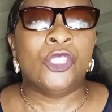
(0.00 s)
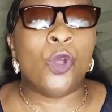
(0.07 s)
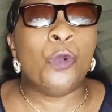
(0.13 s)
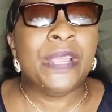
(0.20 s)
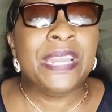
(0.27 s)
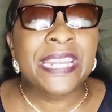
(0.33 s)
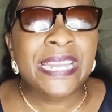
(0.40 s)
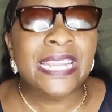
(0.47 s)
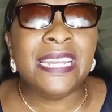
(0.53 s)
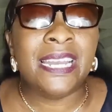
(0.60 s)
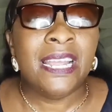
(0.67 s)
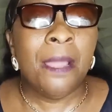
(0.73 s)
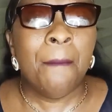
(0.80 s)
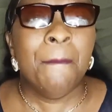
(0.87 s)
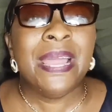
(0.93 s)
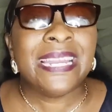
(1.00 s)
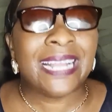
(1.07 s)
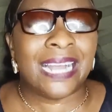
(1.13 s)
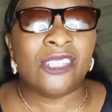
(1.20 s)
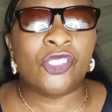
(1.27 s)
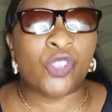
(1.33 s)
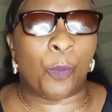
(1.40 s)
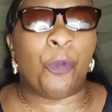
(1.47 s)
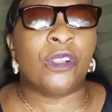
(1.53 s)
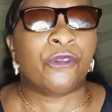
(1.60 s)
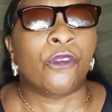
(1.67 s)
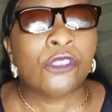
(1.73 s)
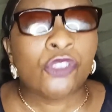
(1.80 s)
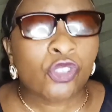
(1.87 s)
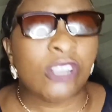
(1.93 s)
So we need medical
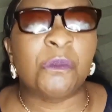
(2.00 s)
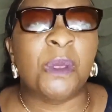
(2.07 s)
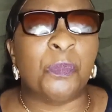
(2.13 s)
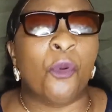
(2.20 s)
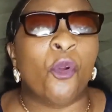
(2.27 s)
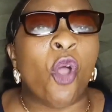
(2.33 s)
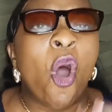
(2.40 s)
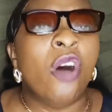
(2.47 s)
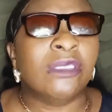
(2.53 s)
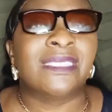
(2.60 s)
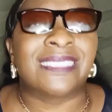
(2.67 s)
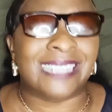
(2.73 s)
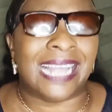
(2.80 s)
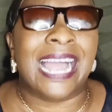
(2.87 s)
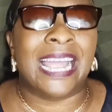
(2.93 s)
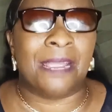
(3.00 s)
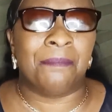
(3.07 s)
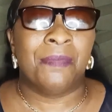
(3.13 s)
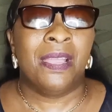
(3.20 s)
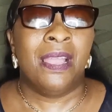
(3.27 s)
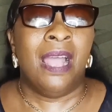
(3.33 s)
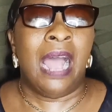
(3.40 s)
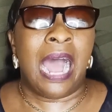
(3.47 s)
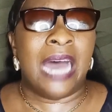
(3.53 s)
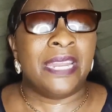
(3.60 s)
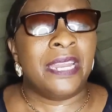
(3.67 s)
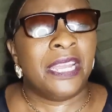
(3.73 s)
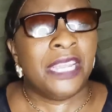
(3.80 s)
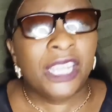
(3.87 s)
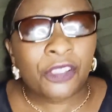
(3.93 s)
support for such people on time.
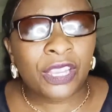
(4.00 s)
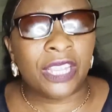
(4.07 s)
And